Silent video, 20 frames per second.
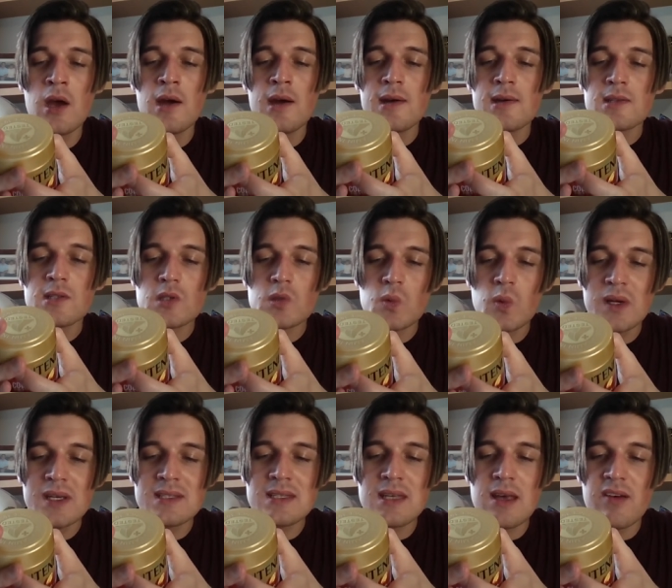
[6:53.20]

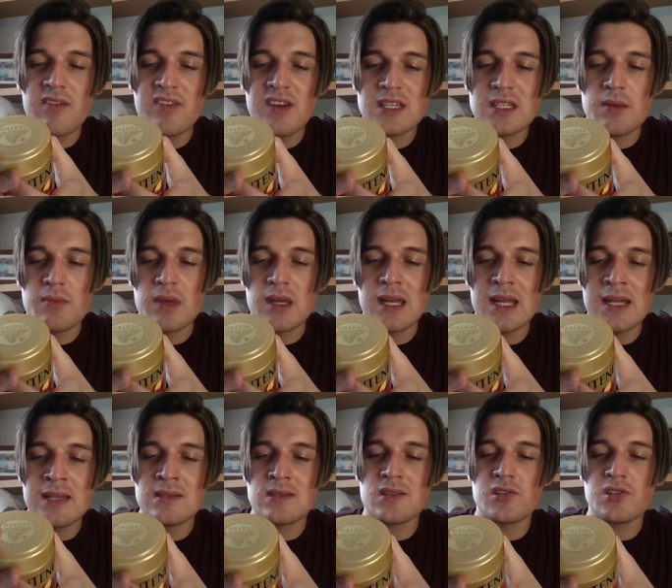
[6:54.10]
Swiss Vitamin
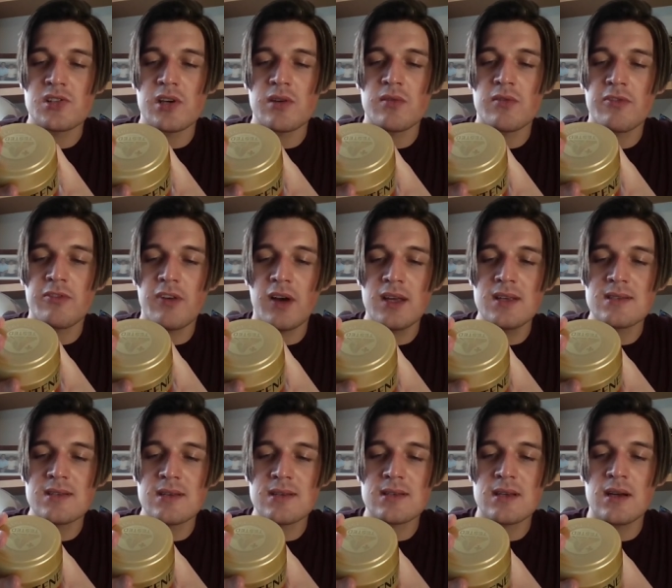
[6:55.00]
Institute fights
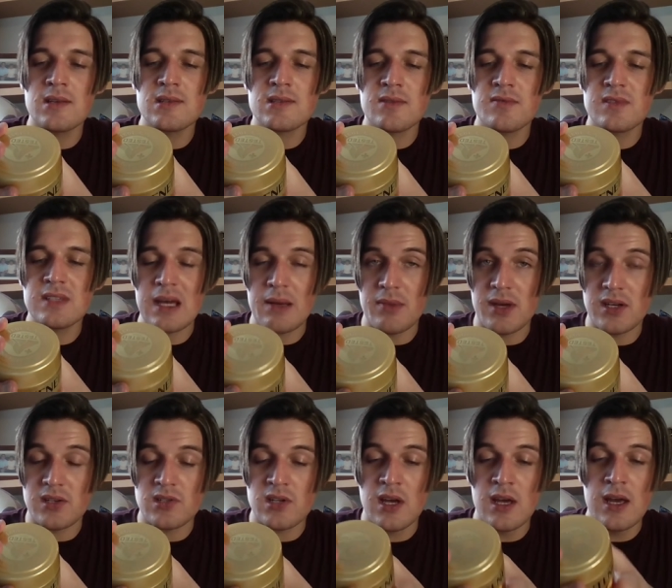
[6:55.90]
the signs of
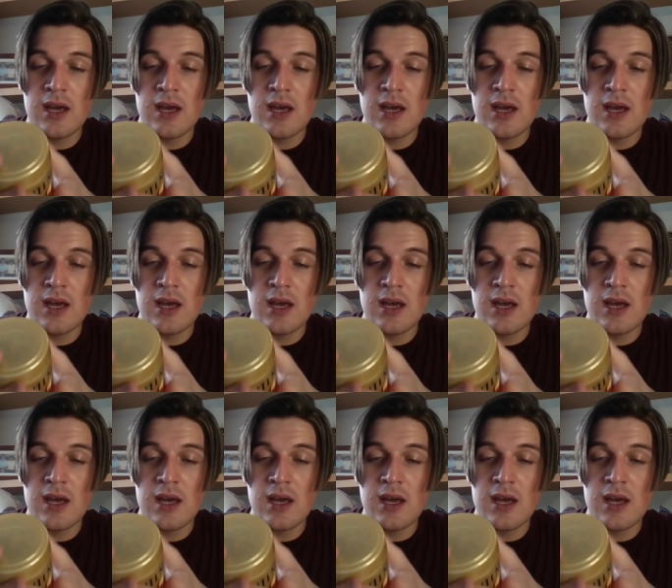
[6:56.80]
damage